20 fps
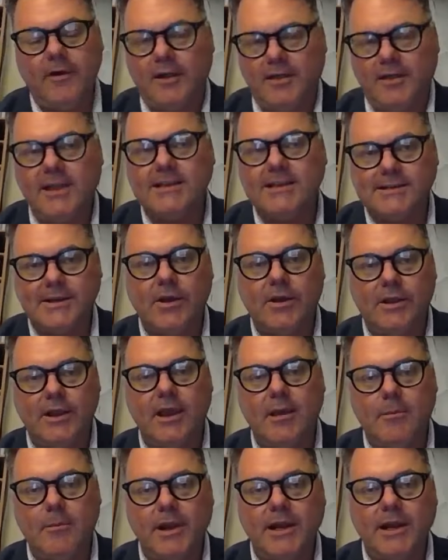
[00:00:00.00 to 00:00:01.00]
I think so,
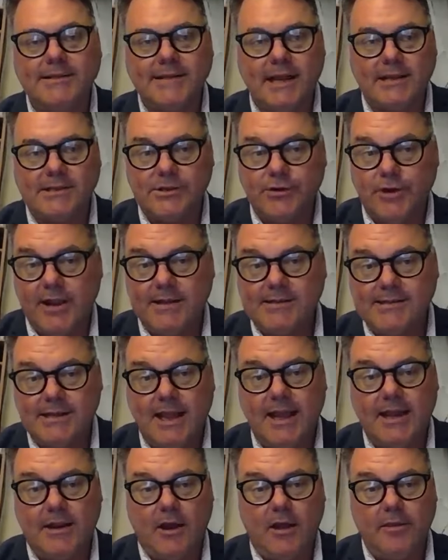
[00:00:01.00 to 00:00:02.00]
yeah. But it does
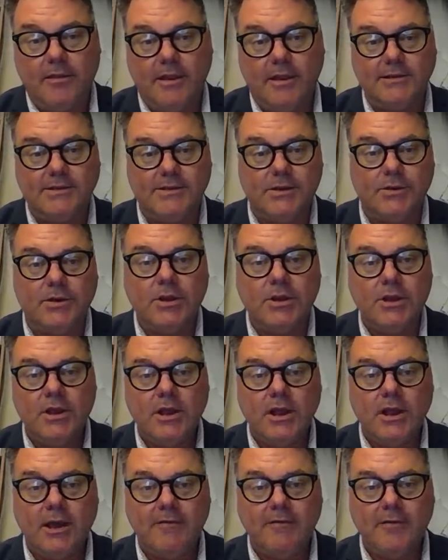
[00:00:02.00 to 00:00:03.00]
translate, I think, to
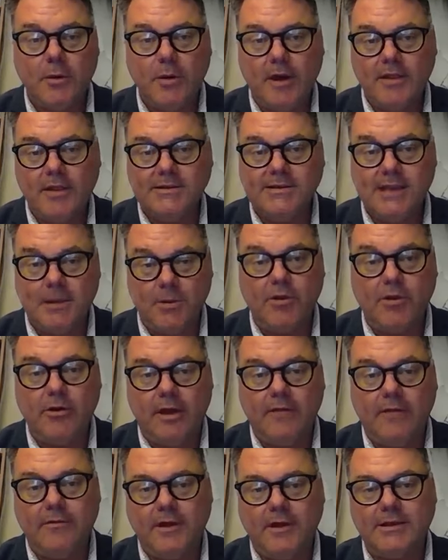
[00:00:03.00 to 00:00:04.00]
a yeah. few other
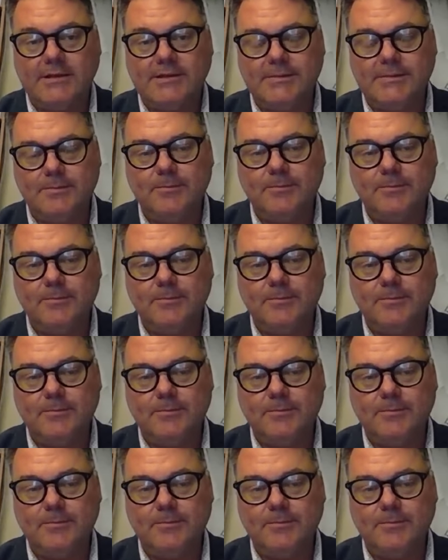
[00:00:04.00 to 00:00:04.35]
demographics.